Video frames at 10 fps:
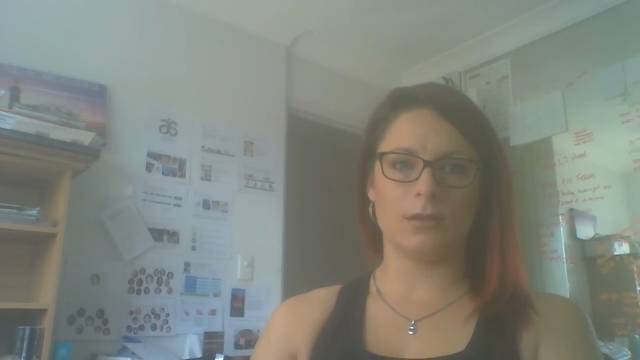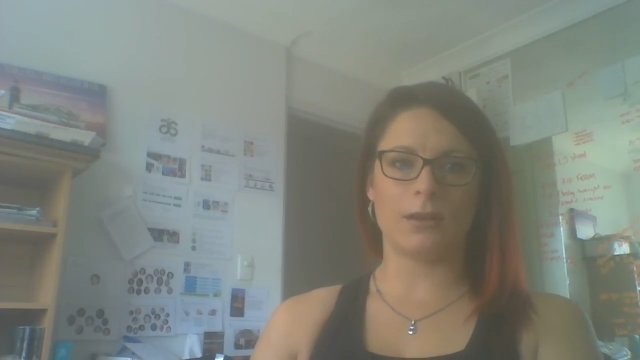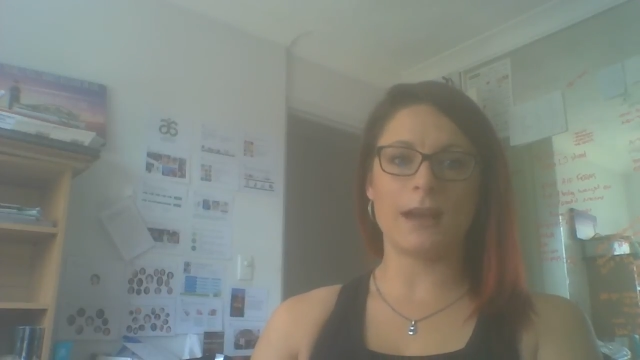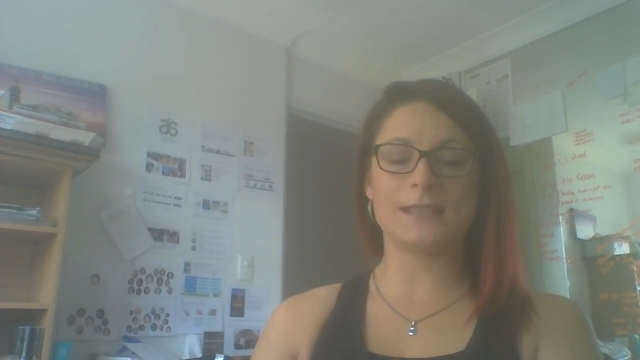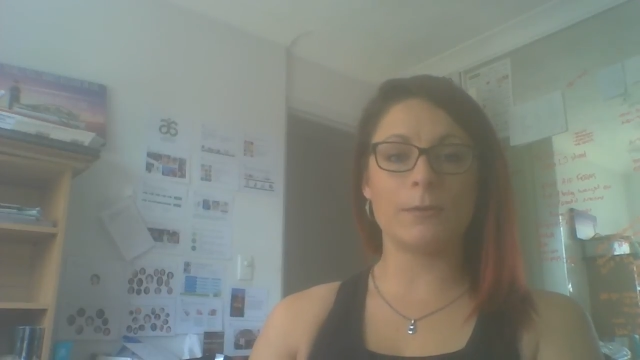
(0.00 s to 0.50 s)

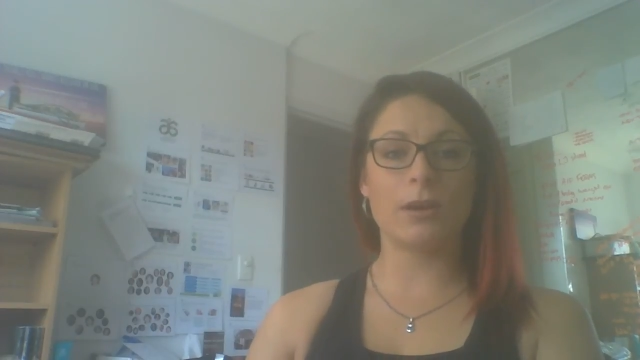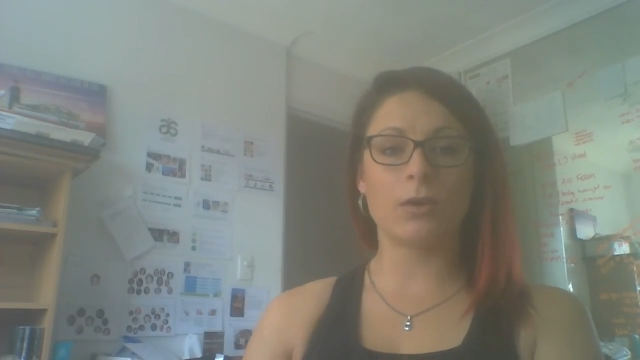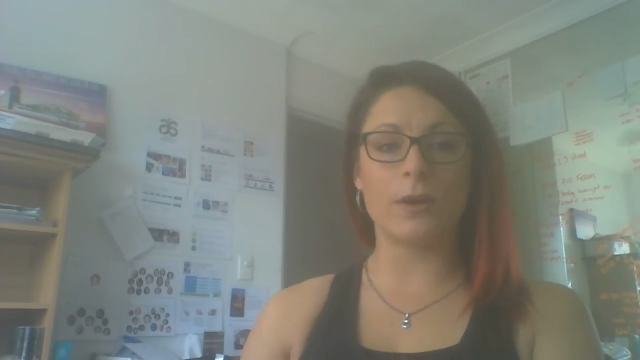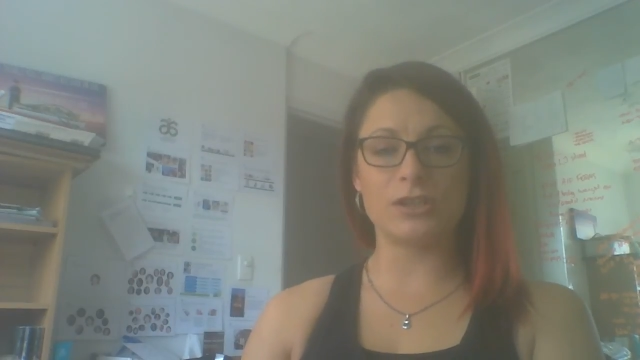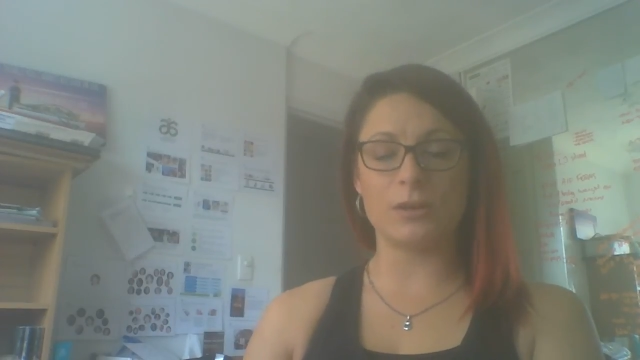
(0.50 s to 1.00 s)
I had someone
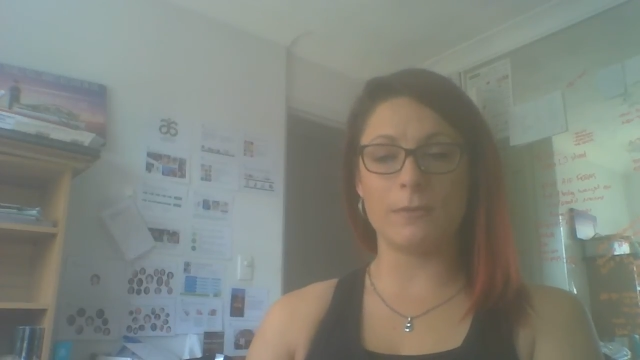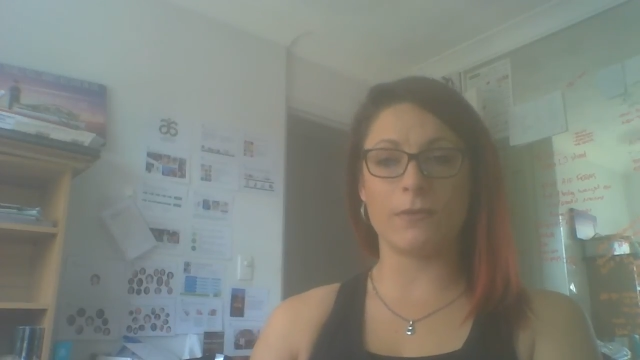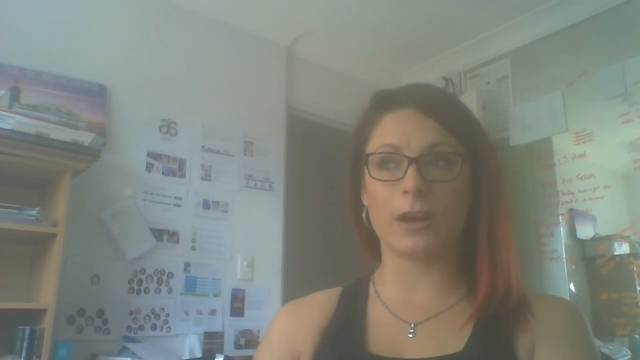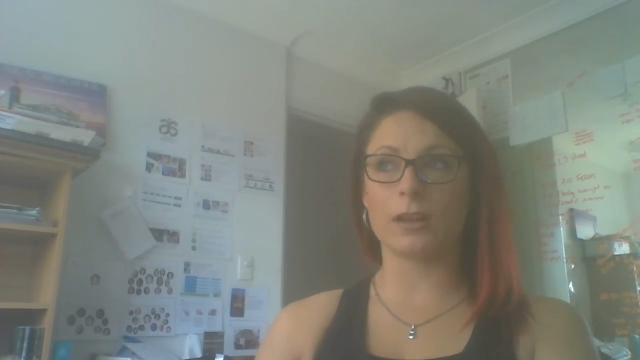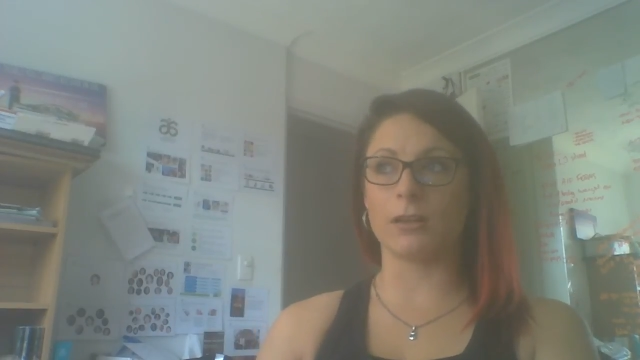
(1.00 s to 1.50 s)
question me
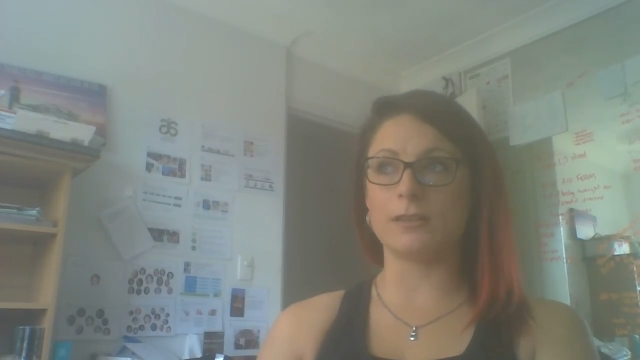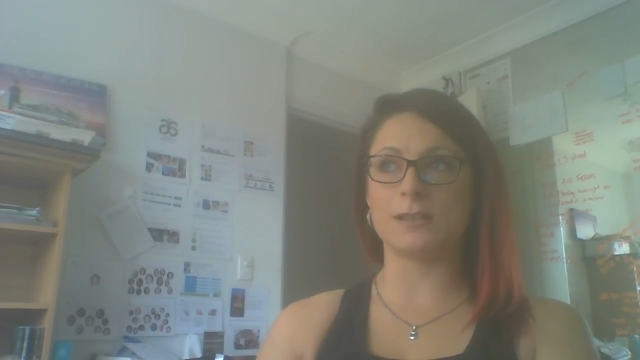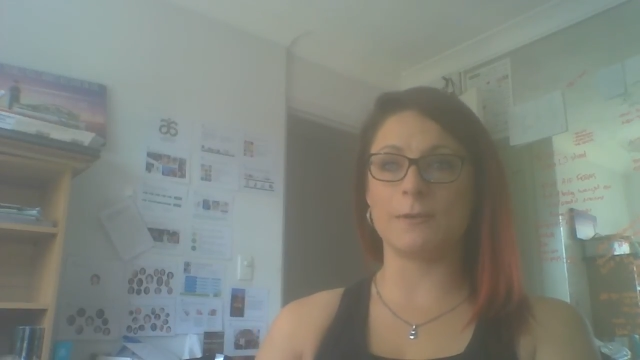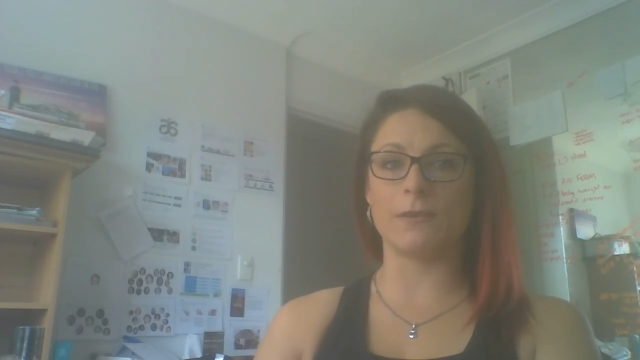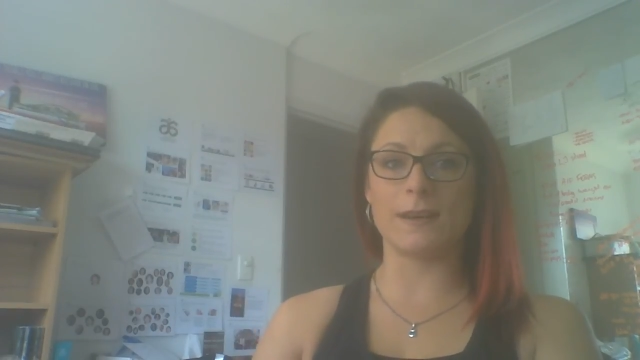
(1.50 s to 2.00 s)
very close
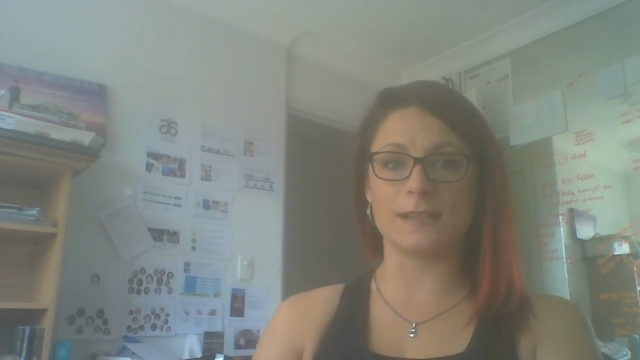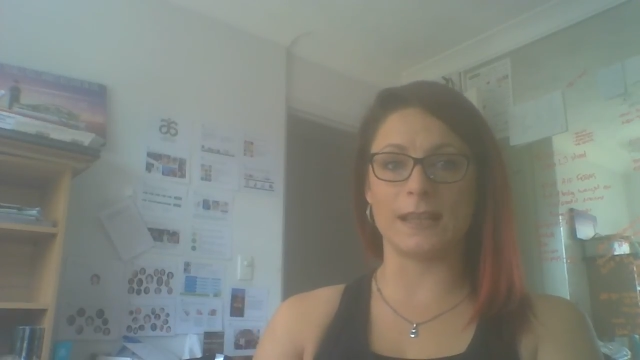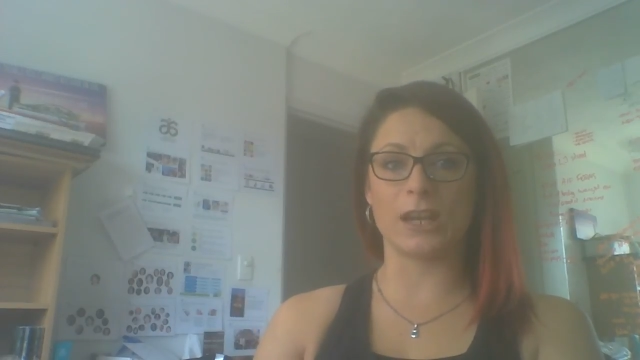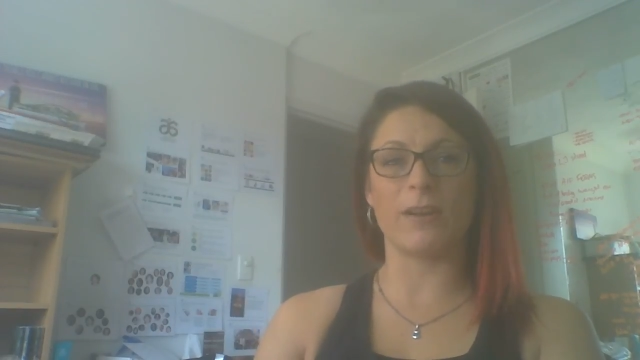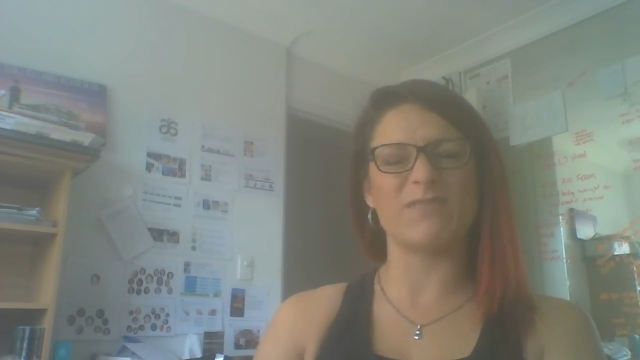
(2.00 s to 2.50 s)
to me
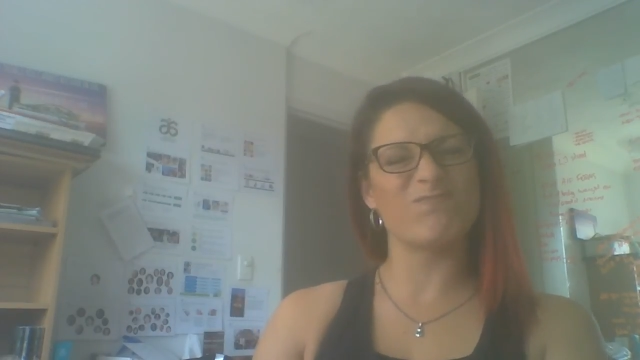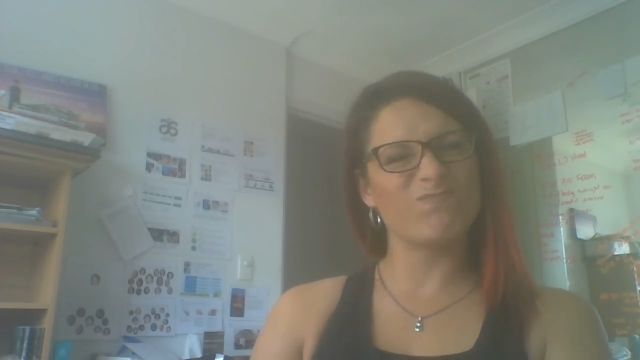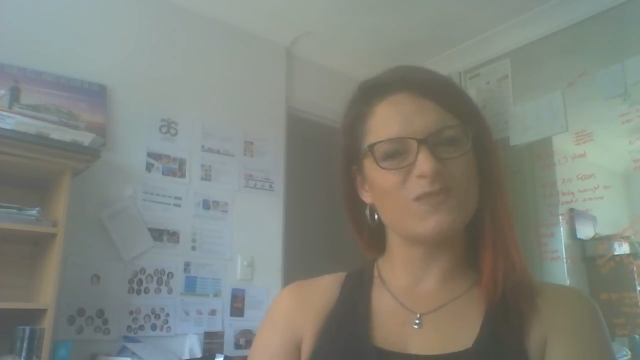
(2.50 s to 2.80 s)
recently going,